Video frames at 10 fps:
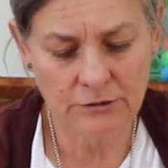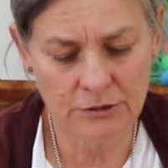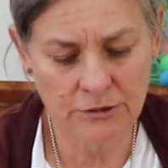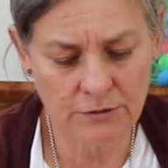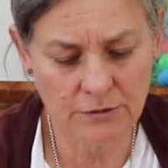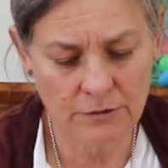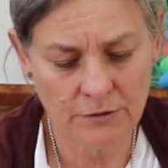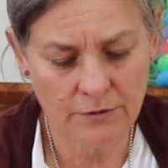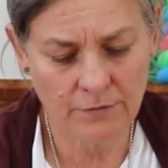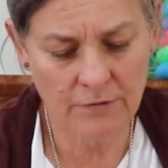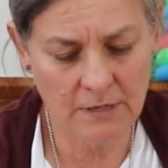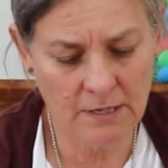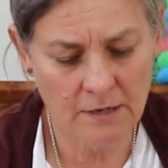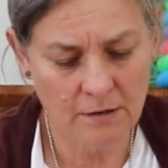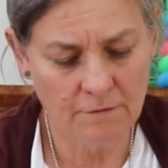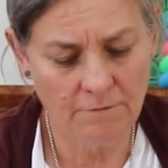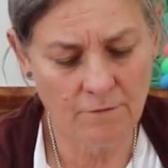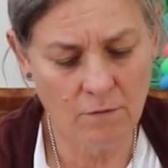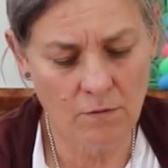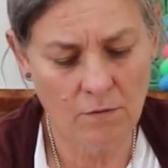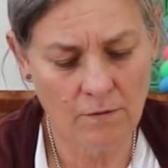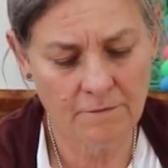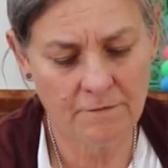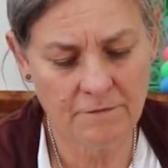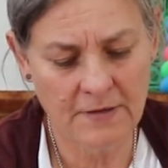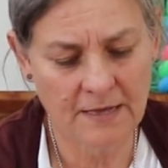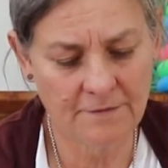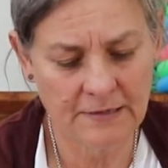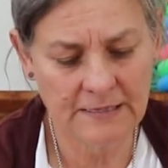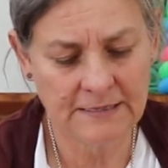two, three, four, five,